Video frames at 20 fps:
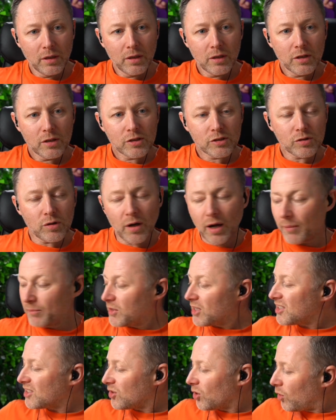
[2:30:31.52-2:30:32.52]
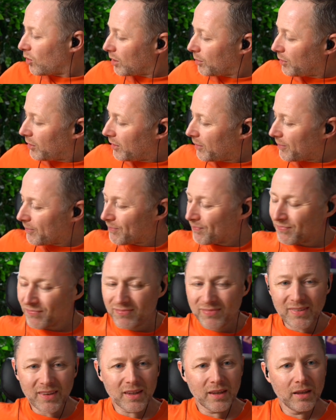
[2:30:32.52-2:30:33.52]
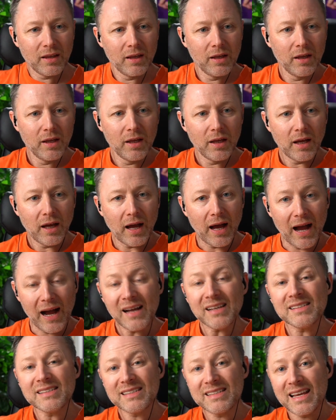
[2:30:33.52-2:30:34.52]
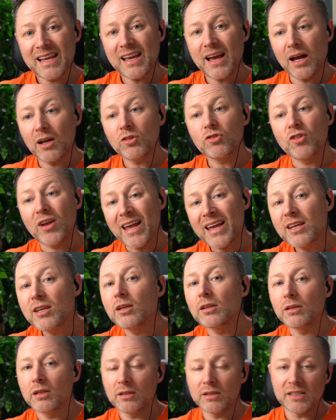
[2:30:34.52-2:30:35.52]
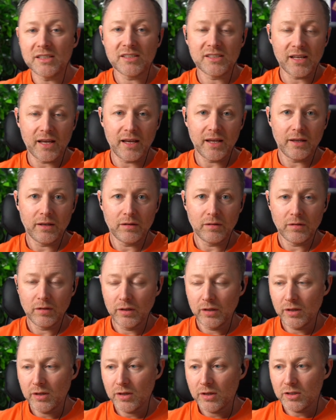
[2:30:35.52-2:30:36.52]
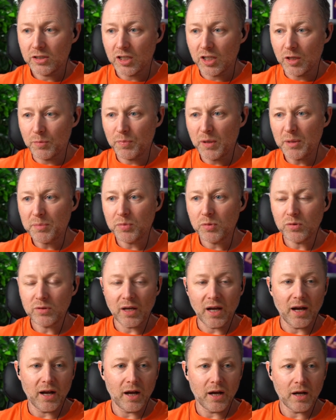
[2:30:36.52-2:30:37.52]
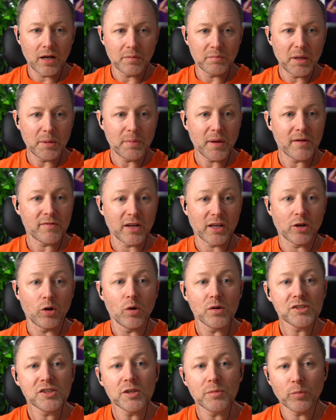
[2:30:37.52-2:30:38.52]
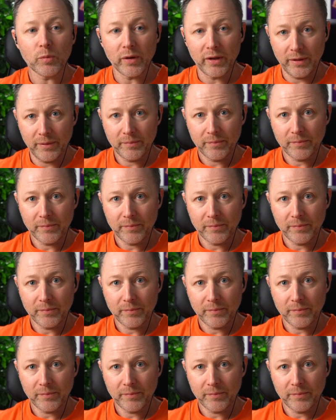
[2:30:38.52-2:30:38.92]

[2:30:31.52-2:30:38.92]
So I'm just talking about, I regularly say to the people that I maybe have a gossip with,